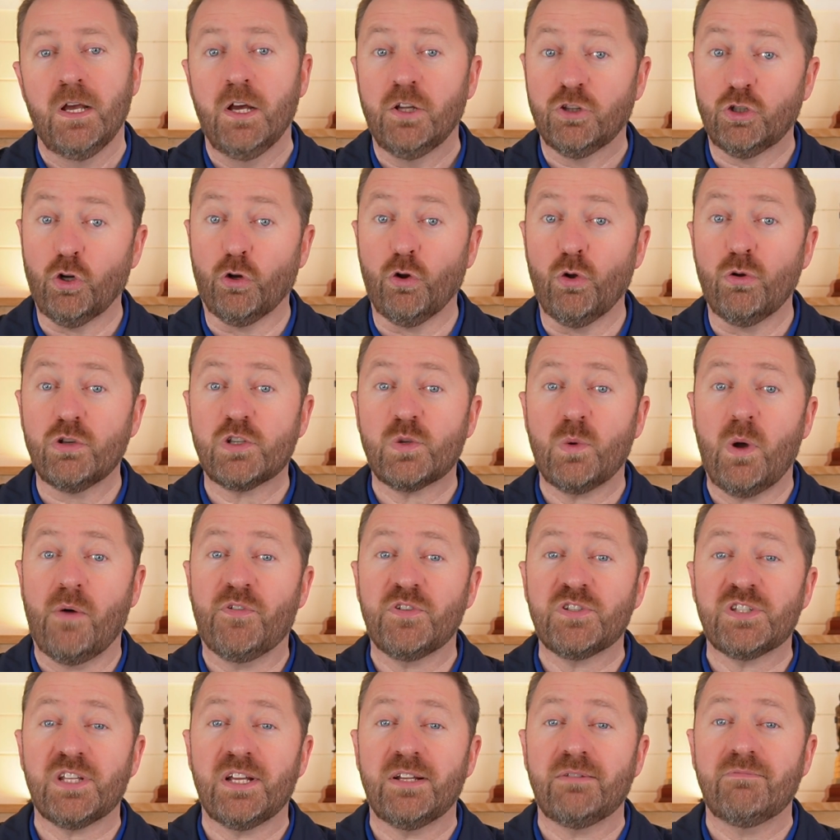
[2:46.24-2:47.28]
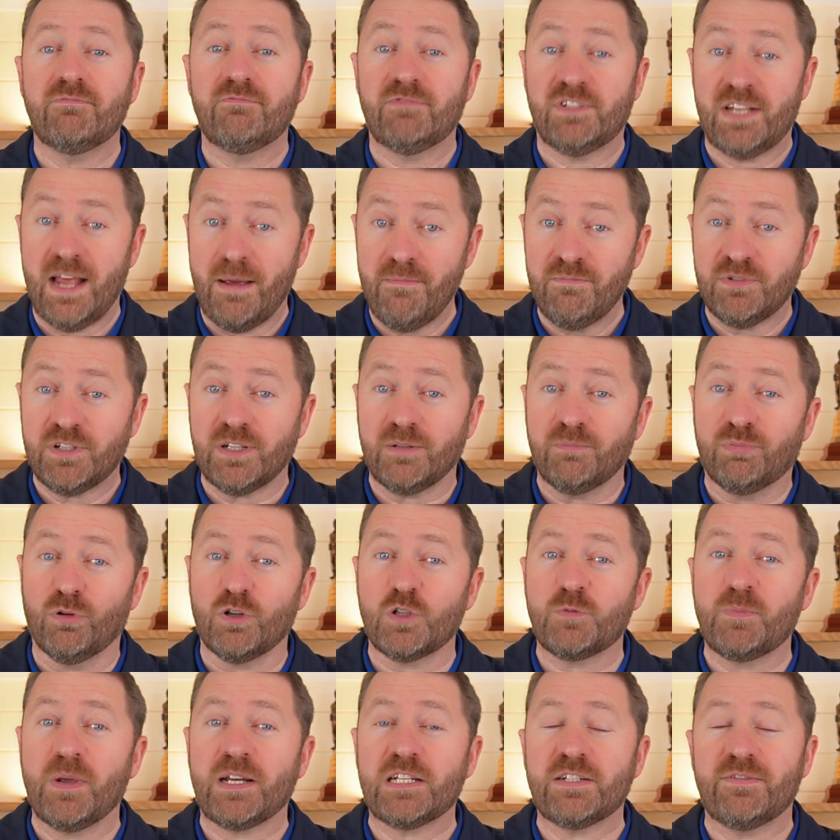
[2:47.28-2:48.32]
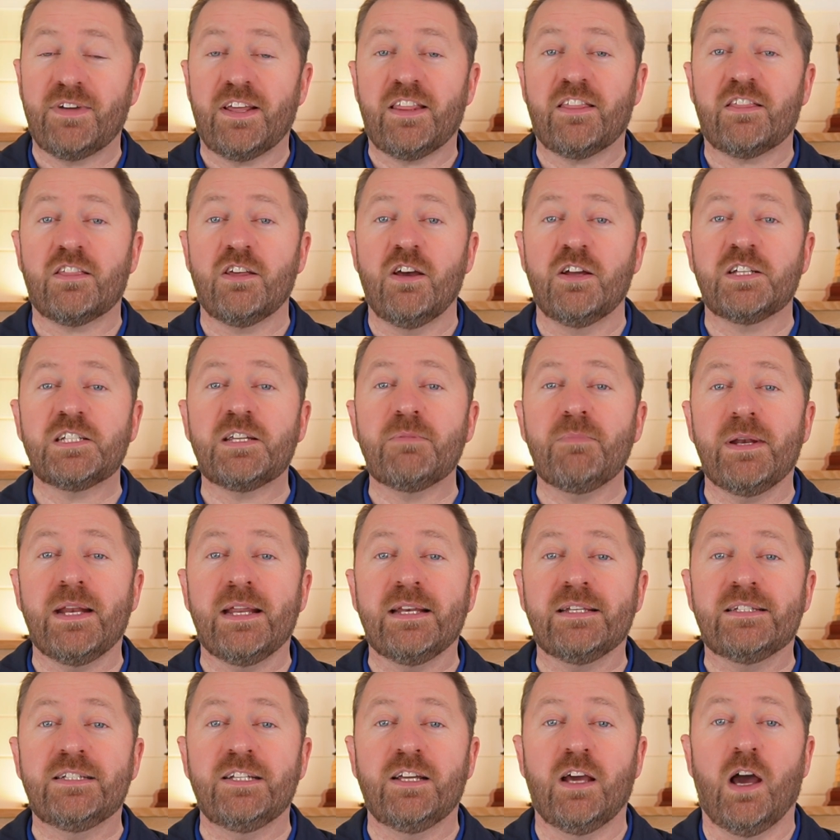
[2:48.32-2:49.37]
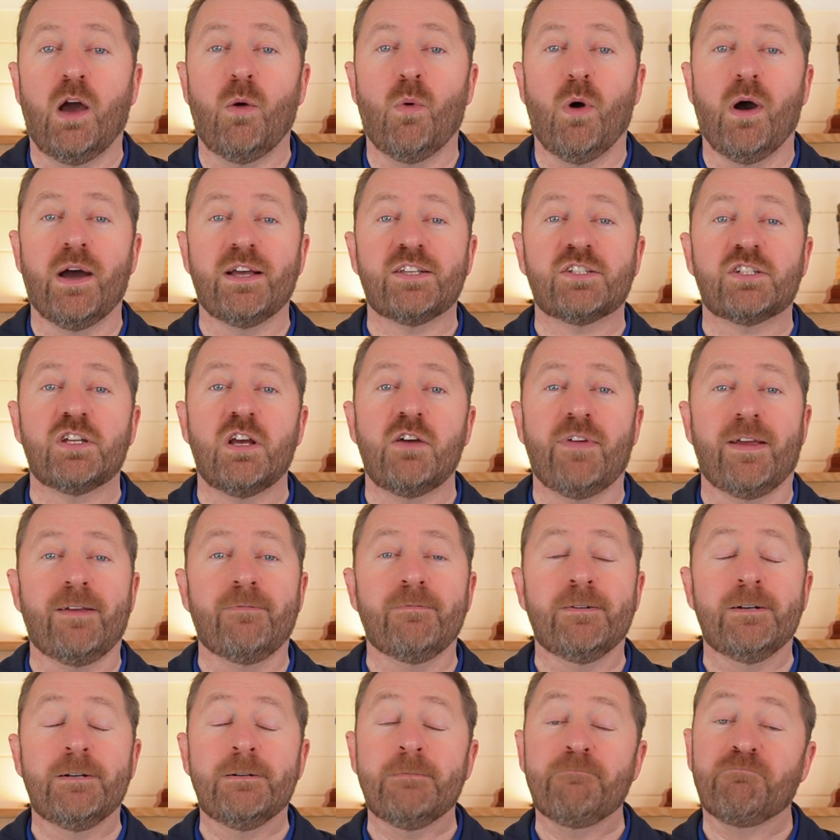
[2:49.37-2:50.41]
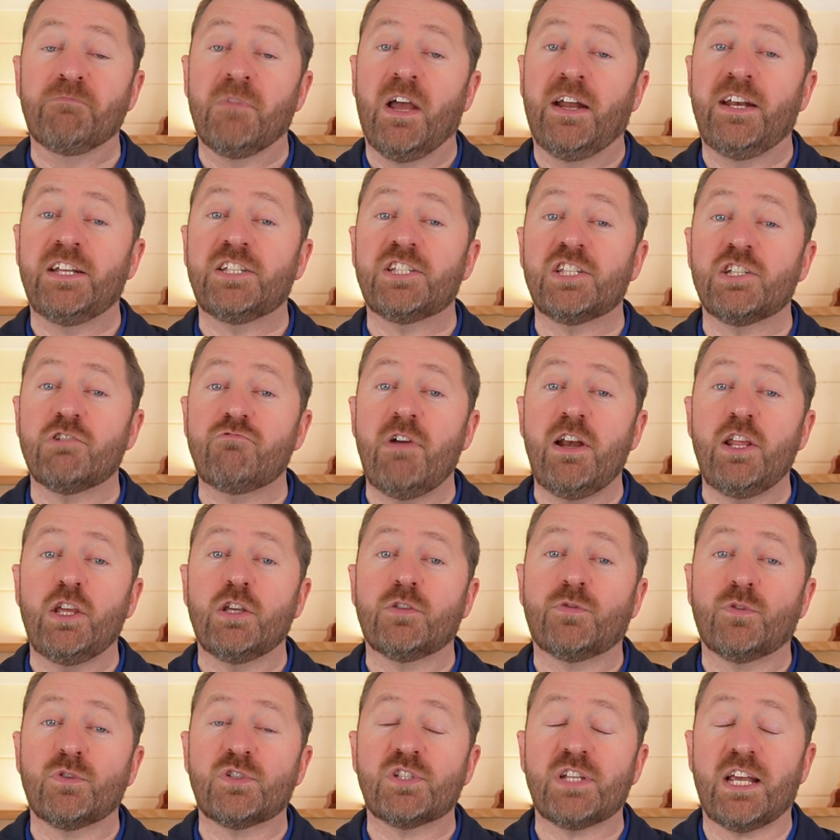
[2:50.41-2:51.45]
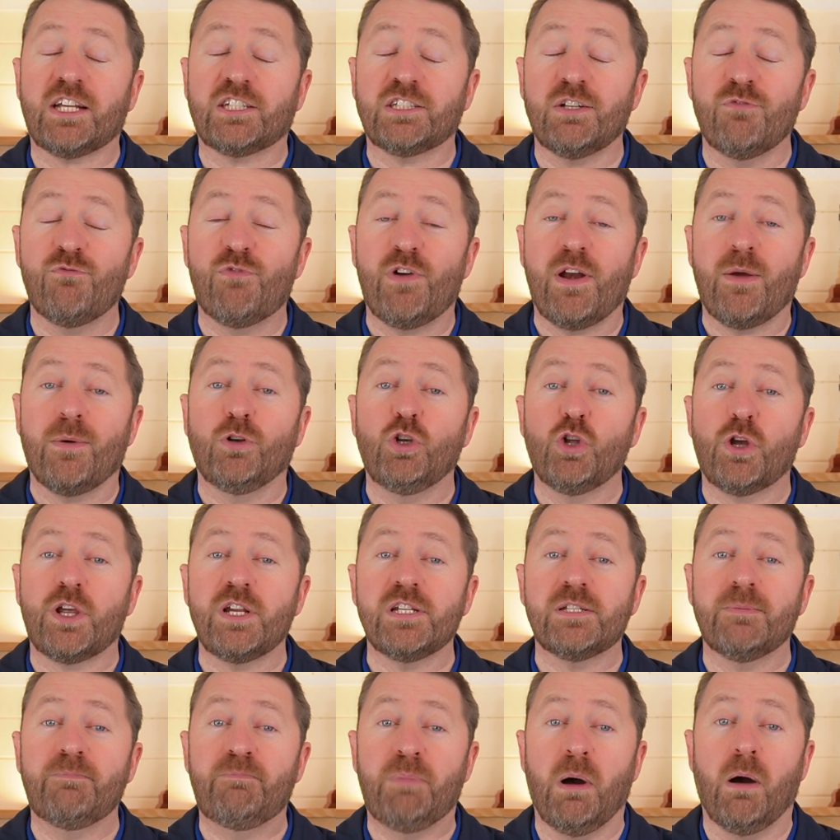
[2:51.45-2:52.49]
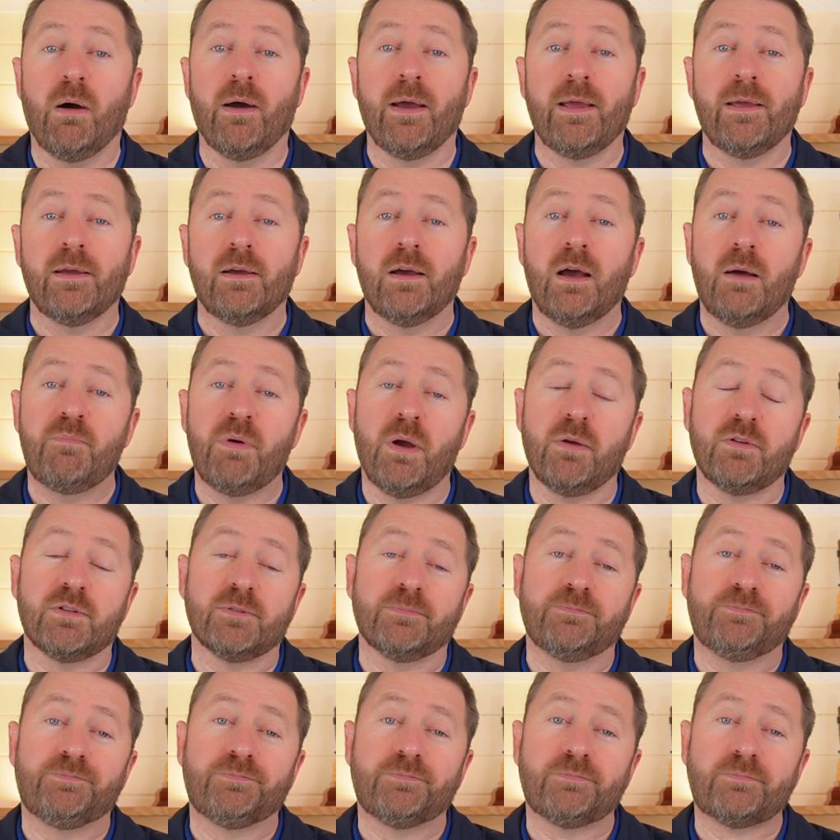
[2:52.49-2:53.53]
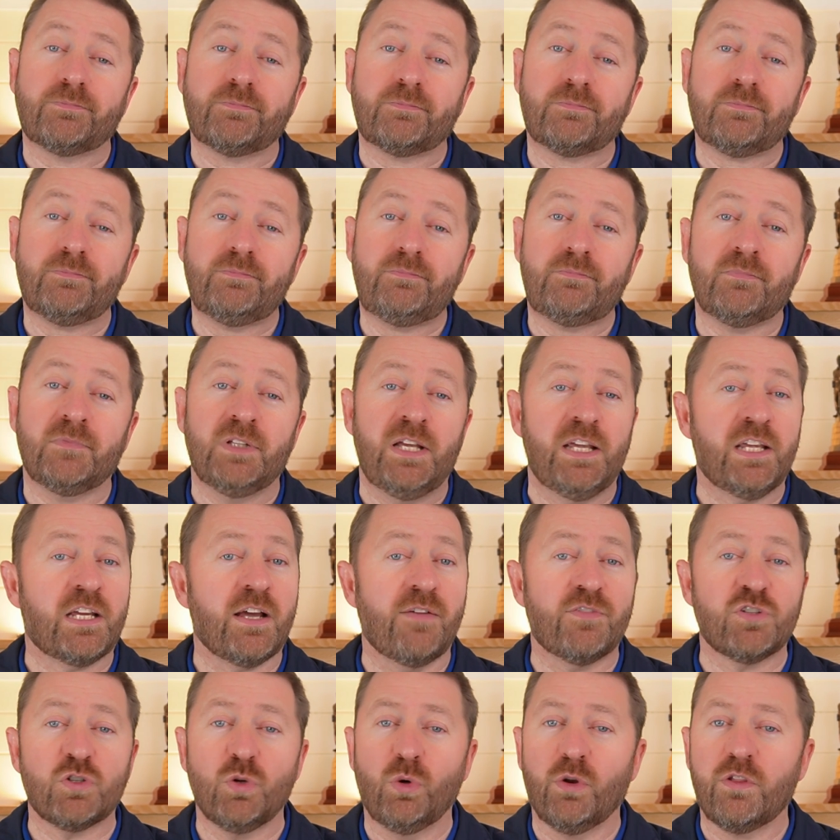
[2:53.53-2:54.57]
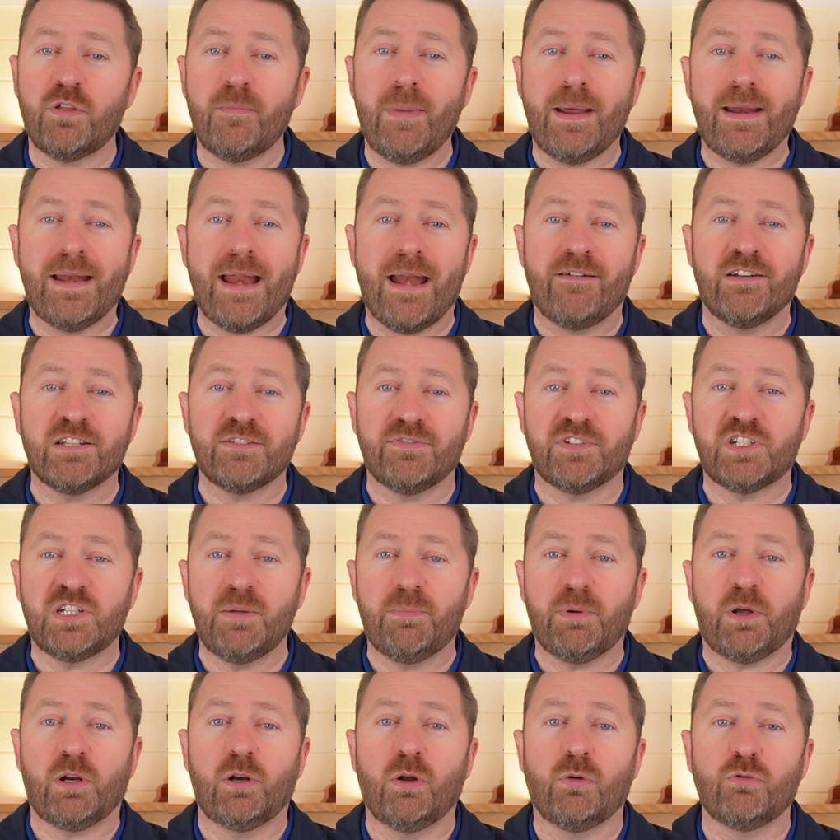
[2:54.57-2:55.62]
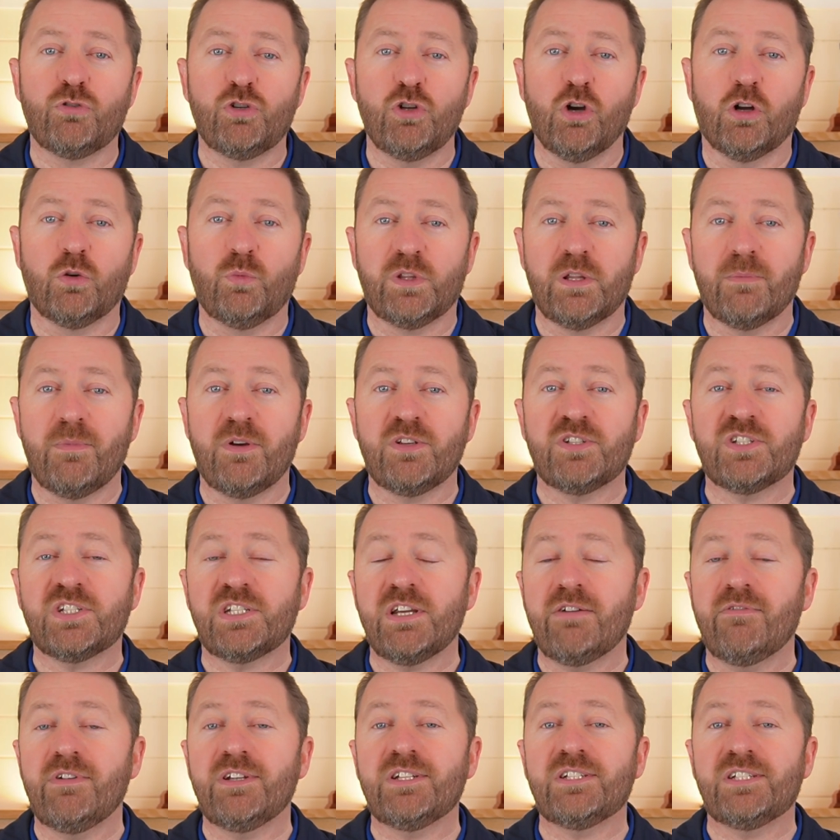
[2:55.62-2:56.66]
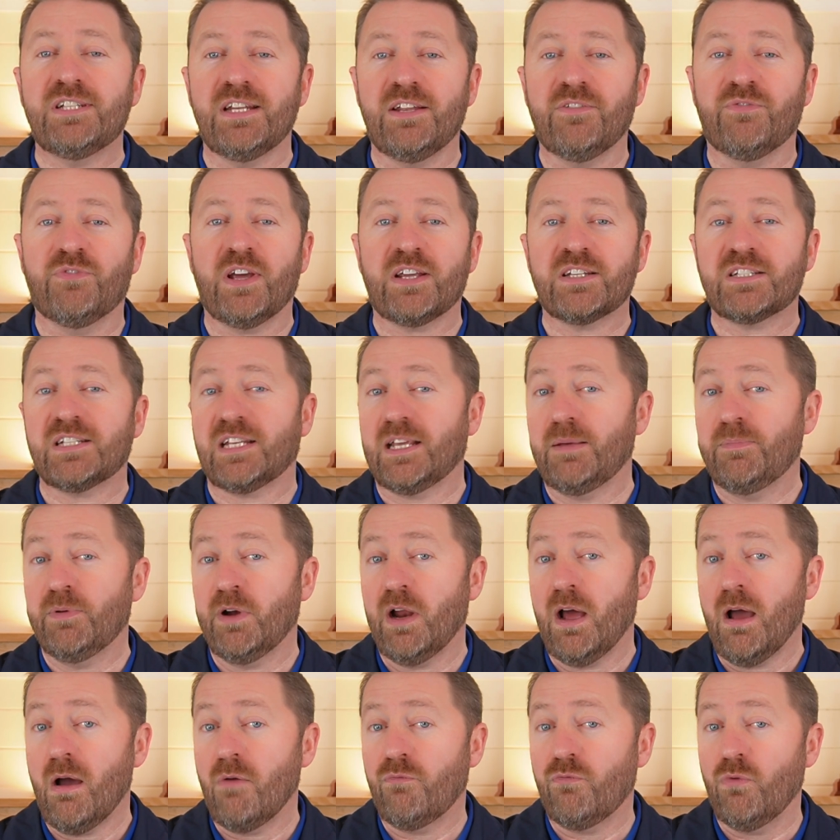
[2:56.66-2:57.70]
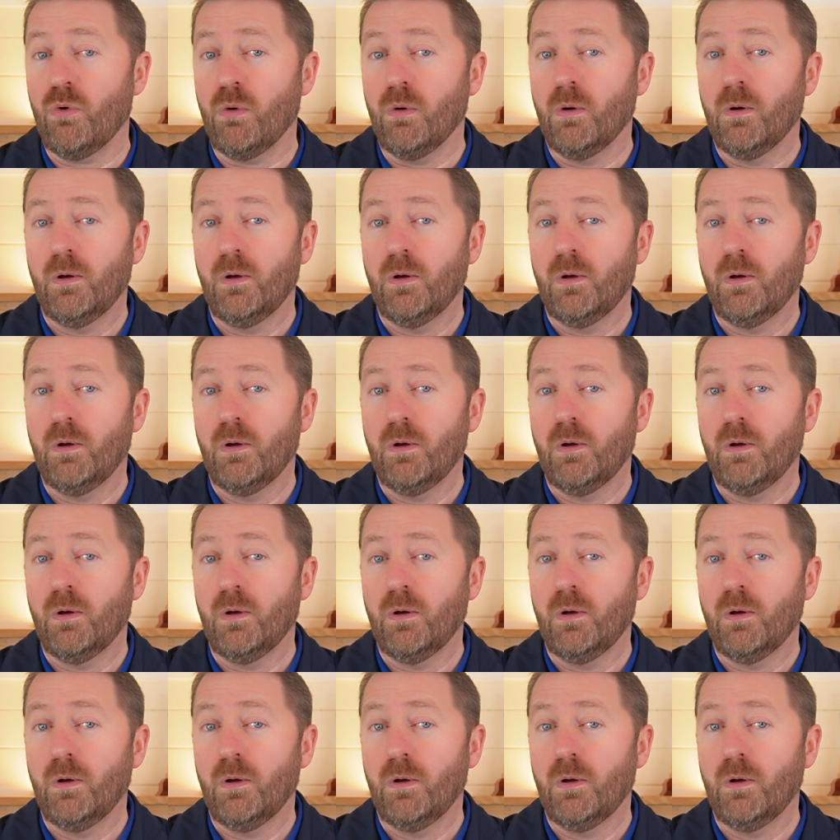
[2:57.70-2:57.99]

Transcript: Don also offers the tempting prospect of a 30-minute DIY survey, and this is a really useful section for anyone looking to buy a boat. He covers all of the main areas of a typical old yacht with the most serious defects to keep an eye out for.